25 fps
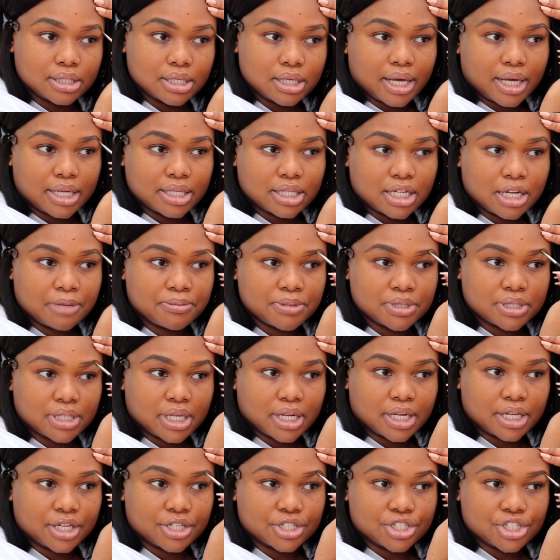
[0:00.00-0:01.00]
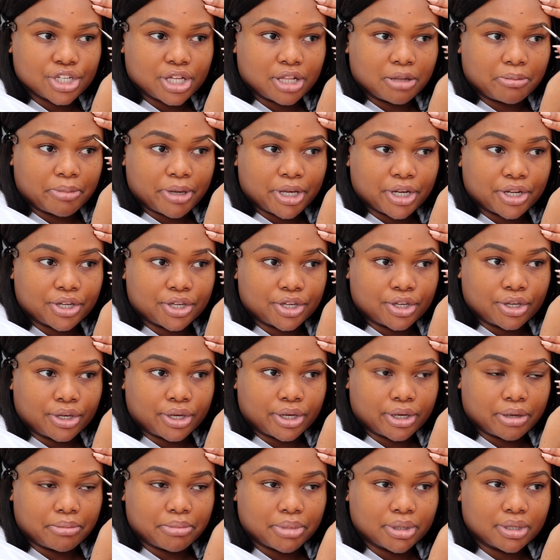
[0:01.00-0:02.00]
I ended up just getting a gel
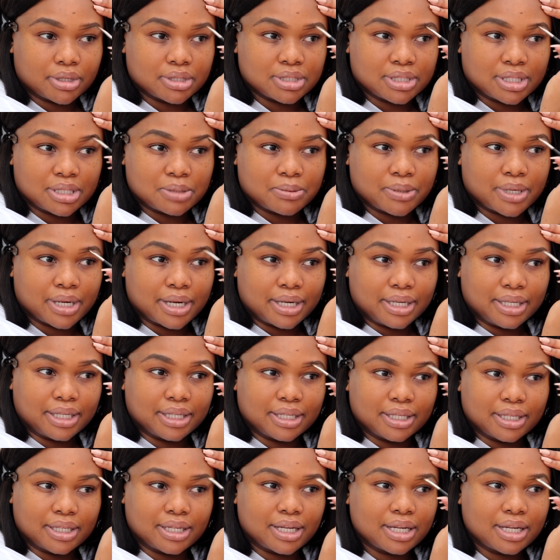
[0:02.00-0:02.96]
pedicure because that's what I needed.